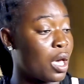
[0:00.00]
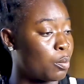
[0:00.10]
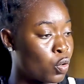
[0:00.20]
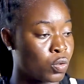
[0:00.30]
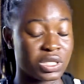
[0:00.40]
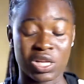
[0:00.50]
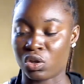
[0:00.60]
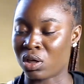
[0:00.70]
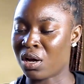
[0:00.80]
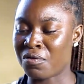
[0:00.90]
I'm always there.
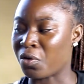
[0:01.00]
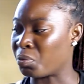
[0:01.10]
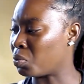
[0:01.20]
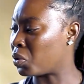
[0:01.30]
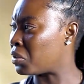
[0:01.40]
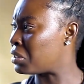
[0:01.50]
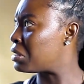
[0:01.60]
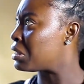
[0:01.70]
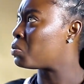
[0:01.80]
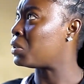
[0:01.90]
You come for me because
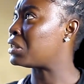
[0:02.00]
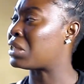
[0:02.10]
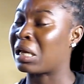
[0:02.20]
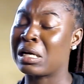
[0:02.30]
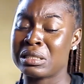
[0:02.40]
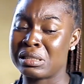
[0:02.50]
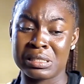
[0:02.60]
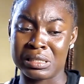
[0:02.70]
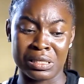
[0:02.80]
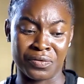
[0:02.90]
this place, I can't
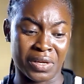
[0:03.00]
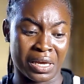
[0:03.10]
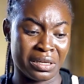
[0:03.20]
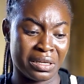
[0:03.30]
live here.